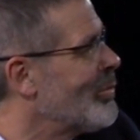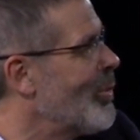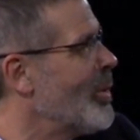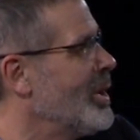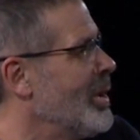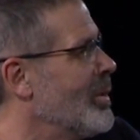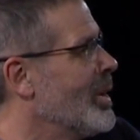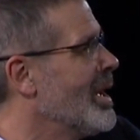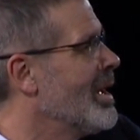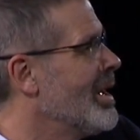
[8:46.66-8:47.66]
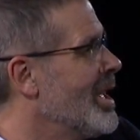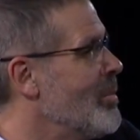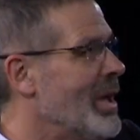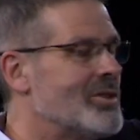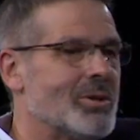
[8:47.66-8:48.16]
for you,
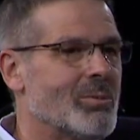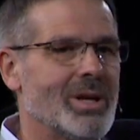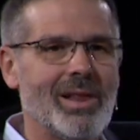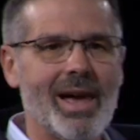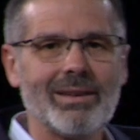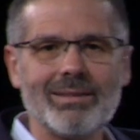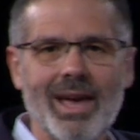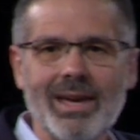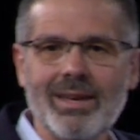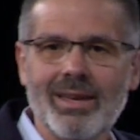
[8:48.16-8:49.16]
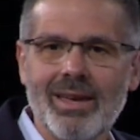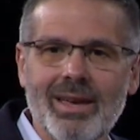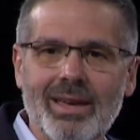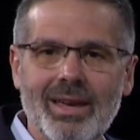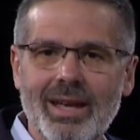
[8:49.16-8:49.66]
it makes you realize, hey,
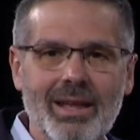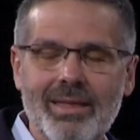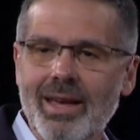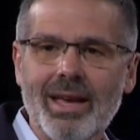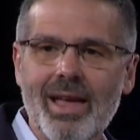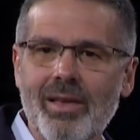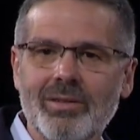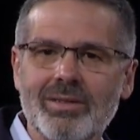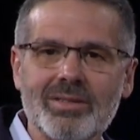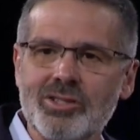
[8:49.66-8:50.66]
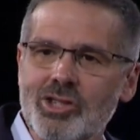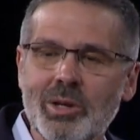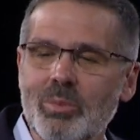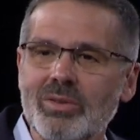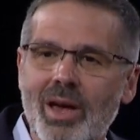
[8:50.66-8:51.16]
anything else is a
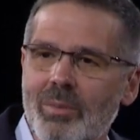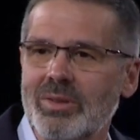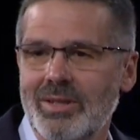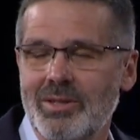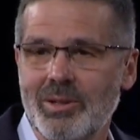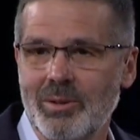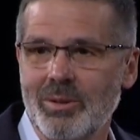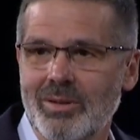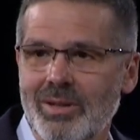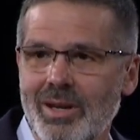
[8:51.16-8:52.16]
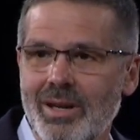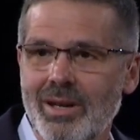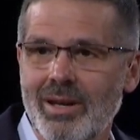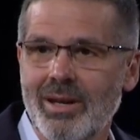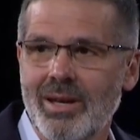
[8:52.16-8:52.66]
cheap substitute.
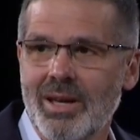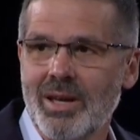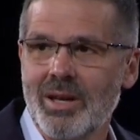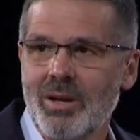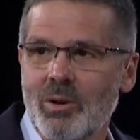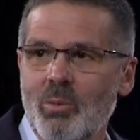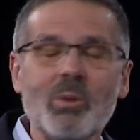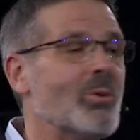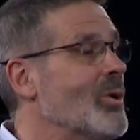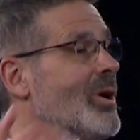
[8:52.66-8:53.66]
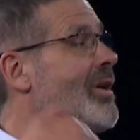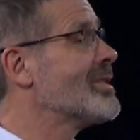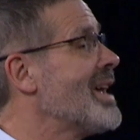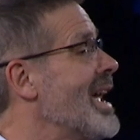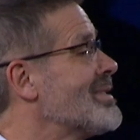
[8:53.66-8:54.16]
We ruin our
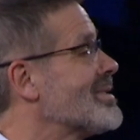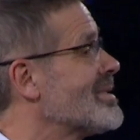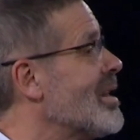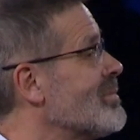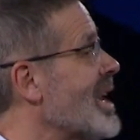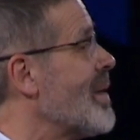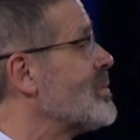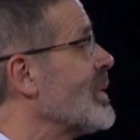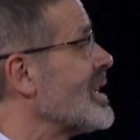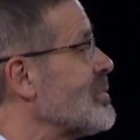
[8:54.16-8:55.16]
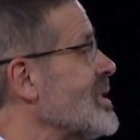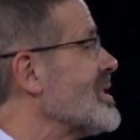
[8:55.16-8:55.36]
taste sometimes because we